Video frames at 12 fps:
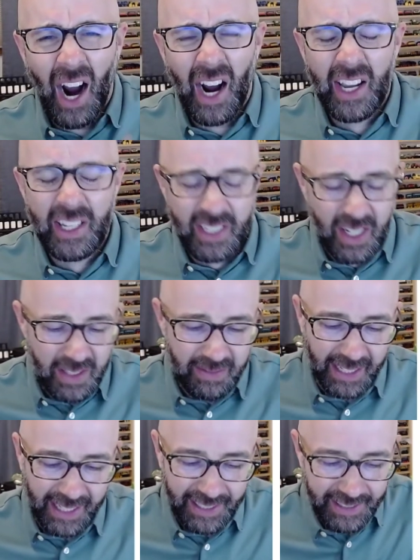excuse
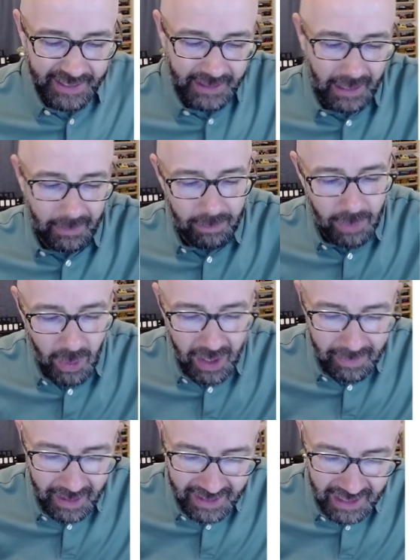me, I'm boring
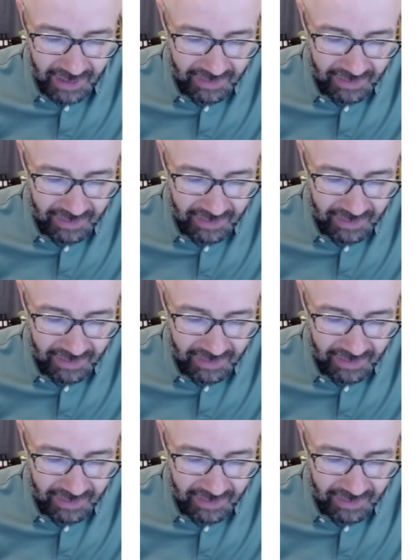myself